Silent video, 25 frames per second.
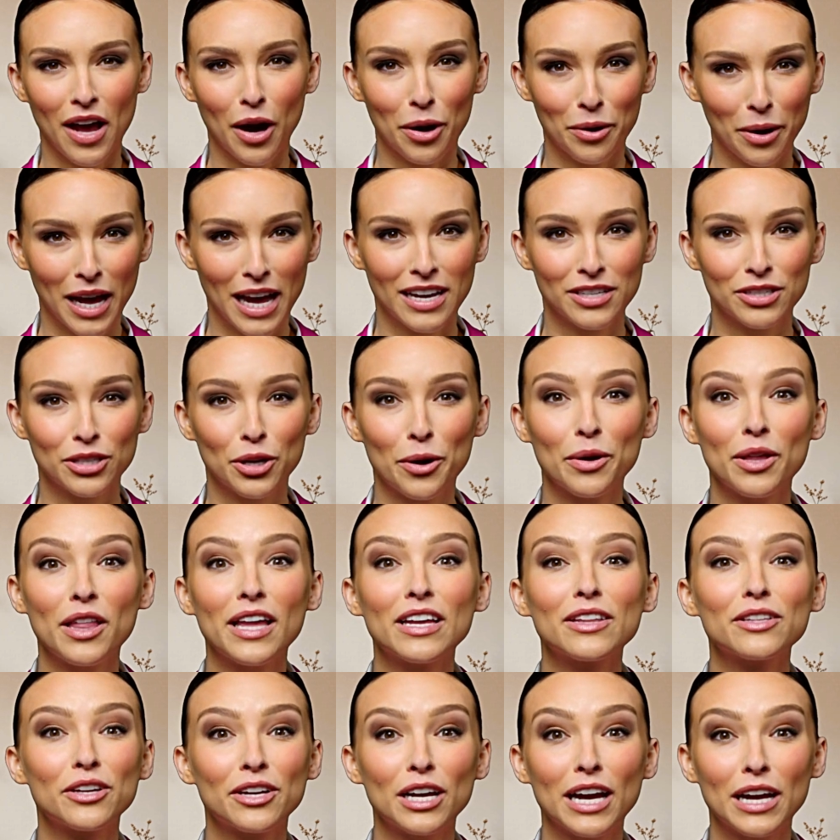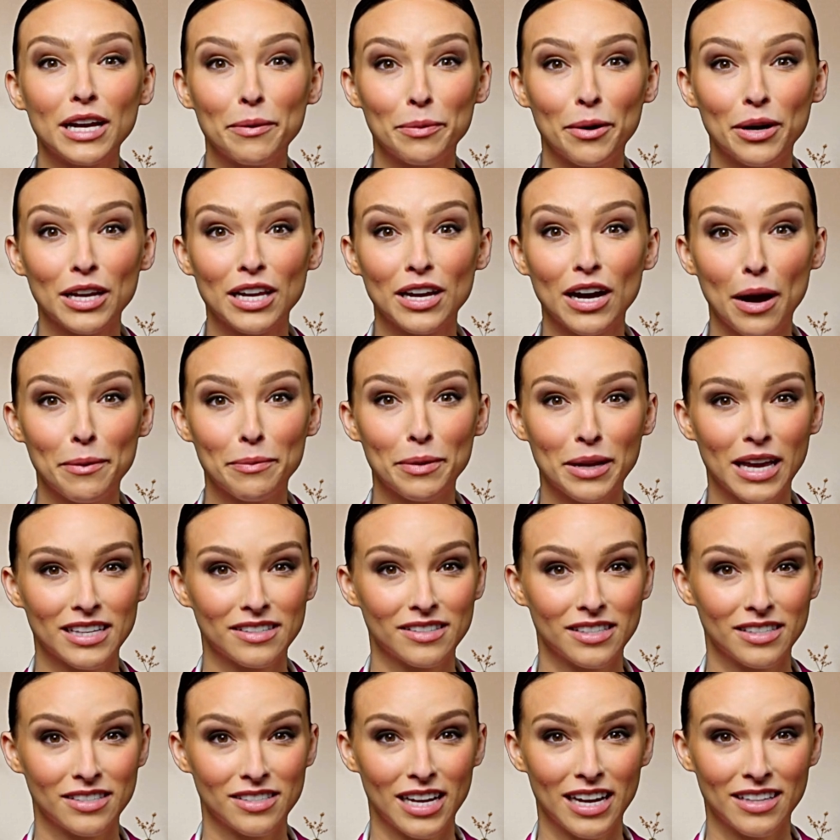Okay, so things are getting pretty complex
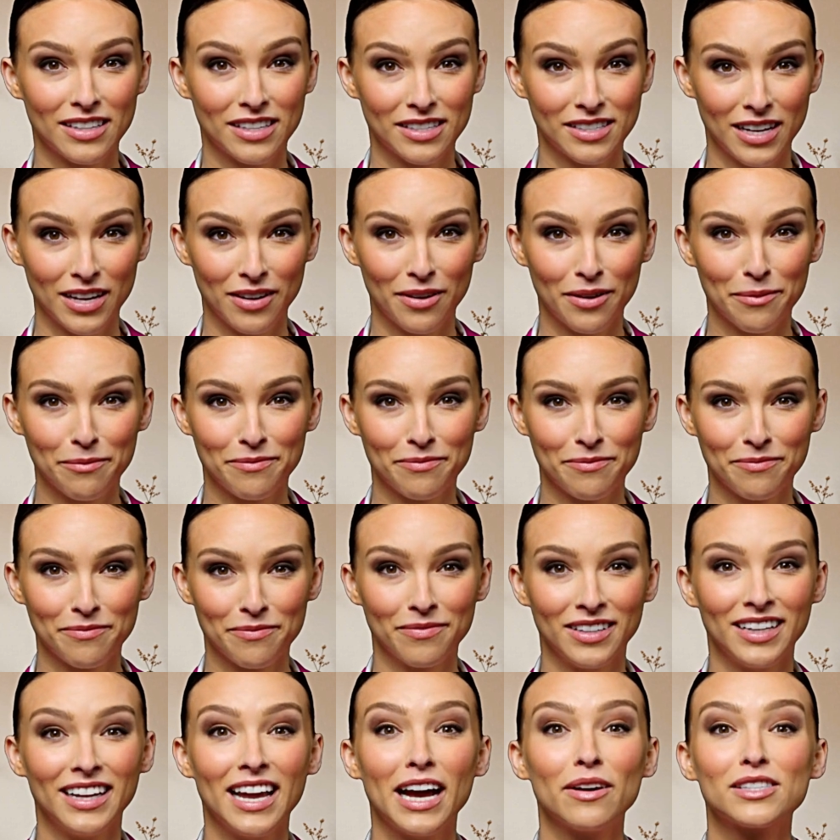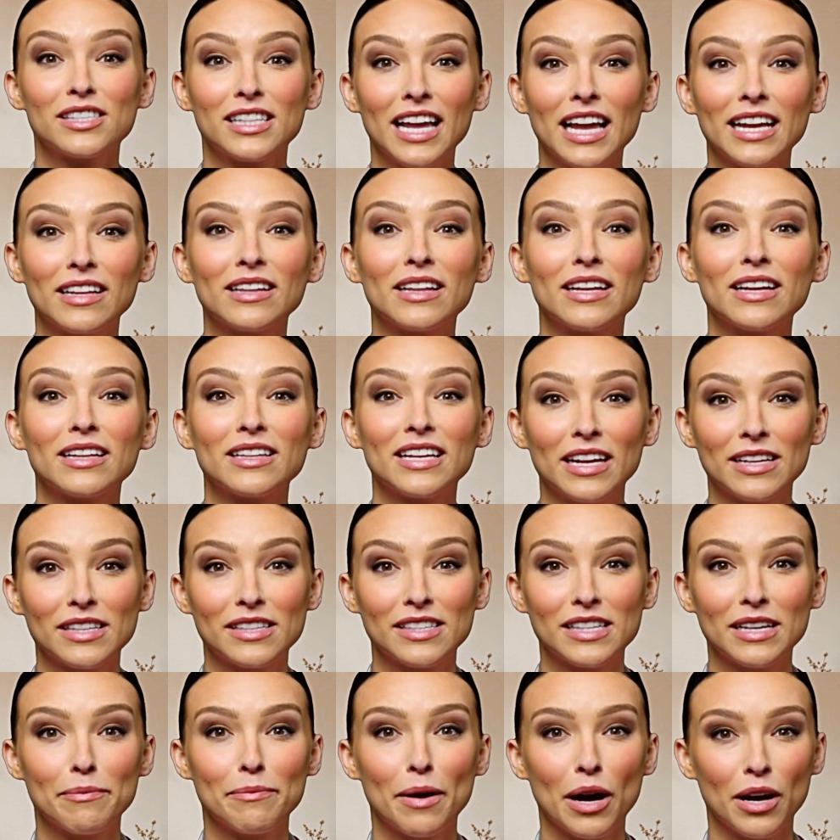inside the cell. Now, cyclic
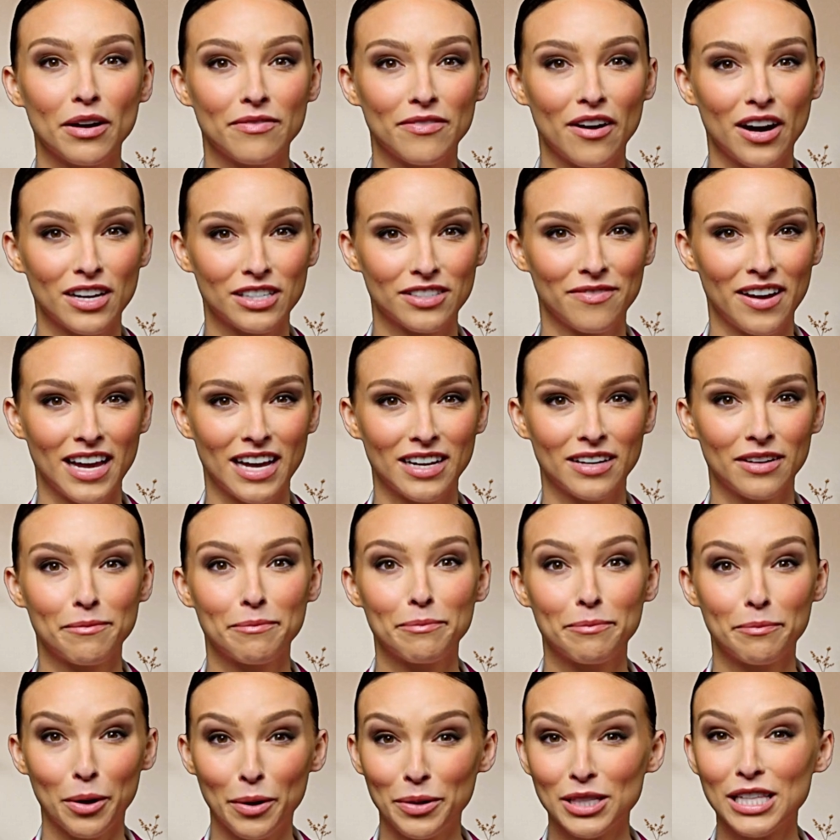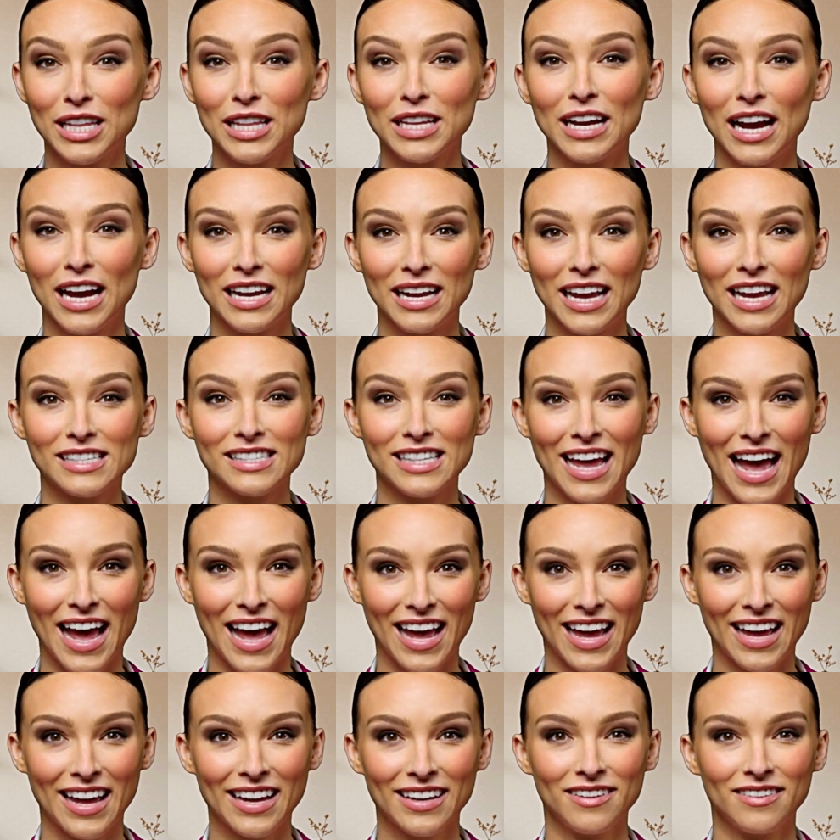adenosine monophosphate, protein kinase A.
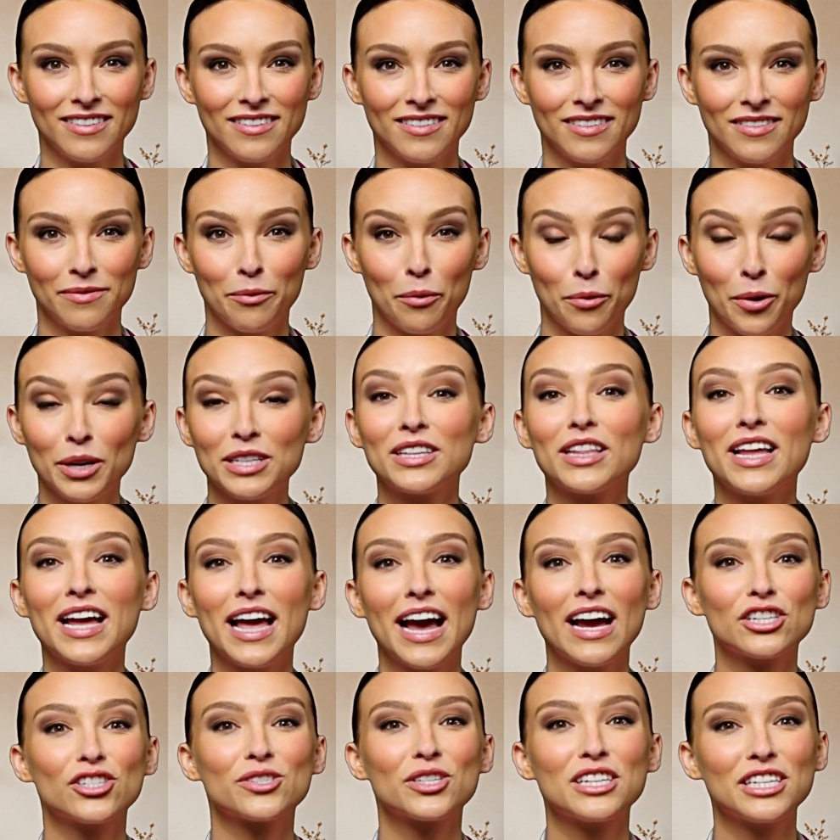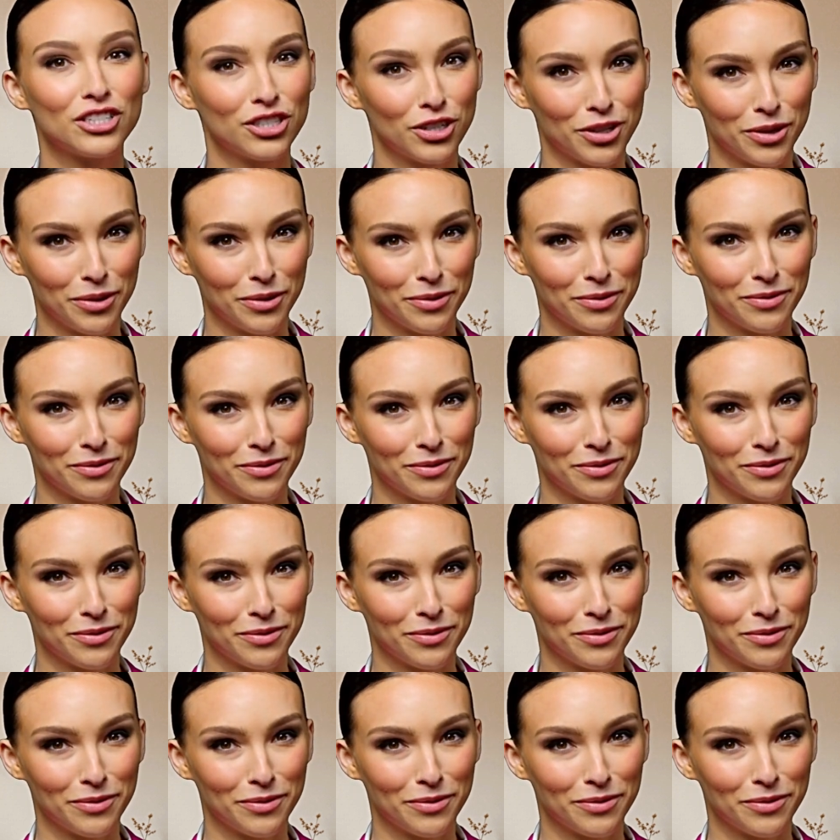What do they actually do?